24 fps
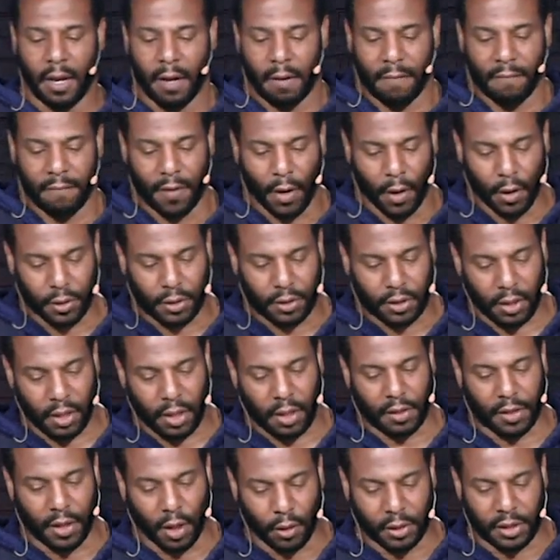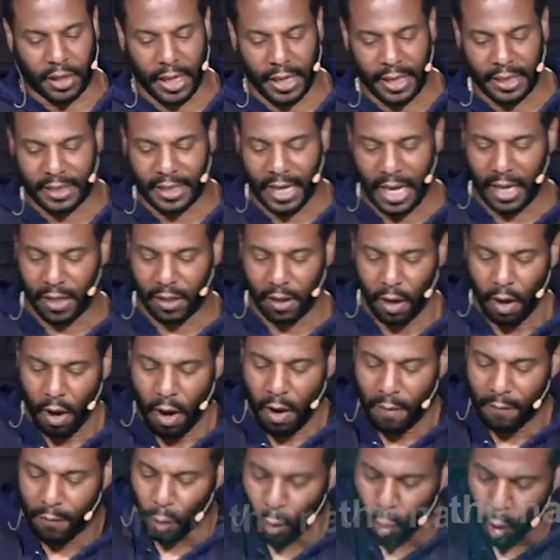verse 13 says,
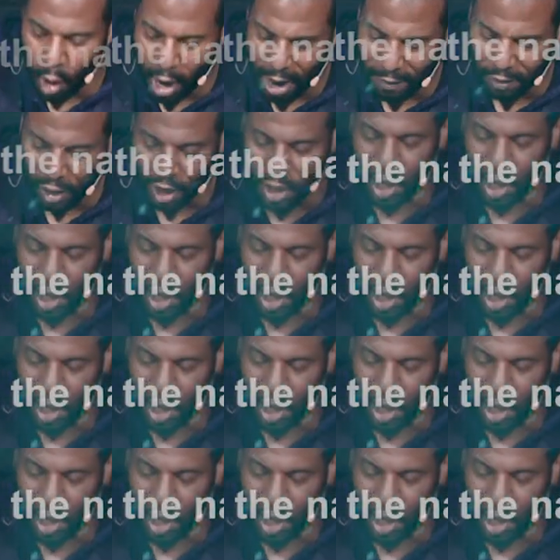for whoever